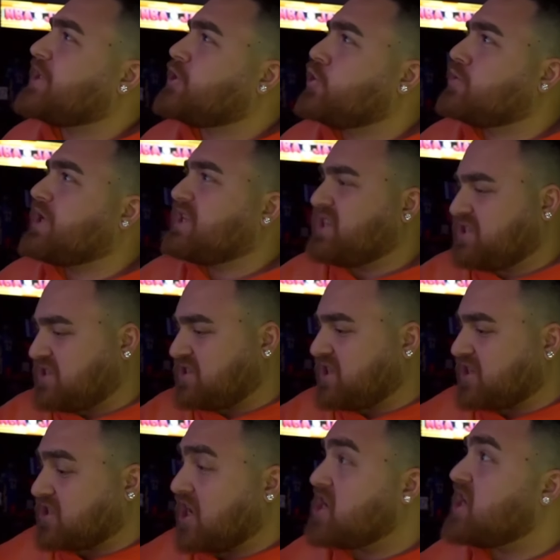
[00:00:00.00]
You think this is the
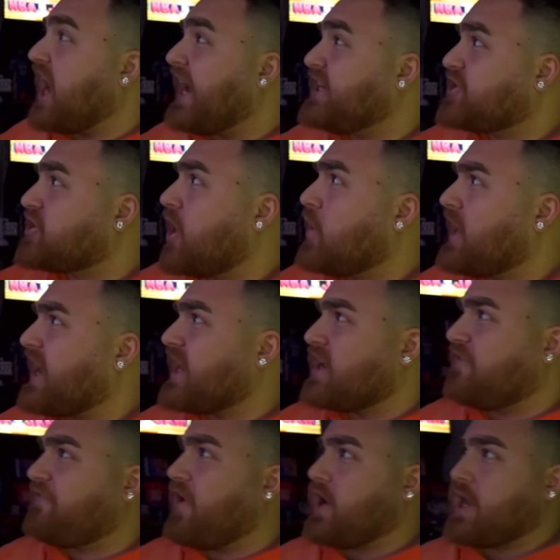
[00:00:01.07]
Tonight Show and I get a
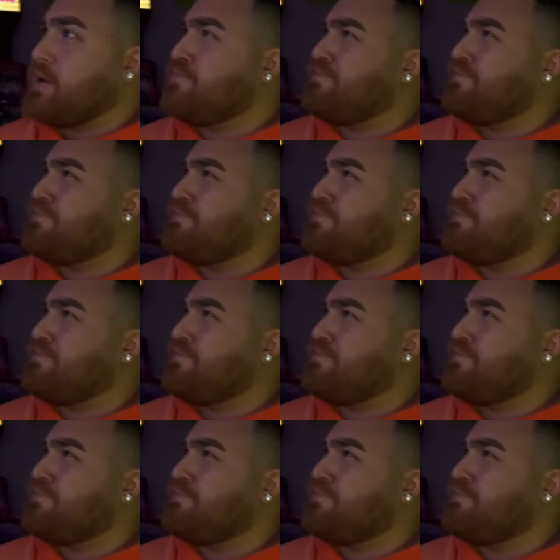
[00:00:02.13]
fucking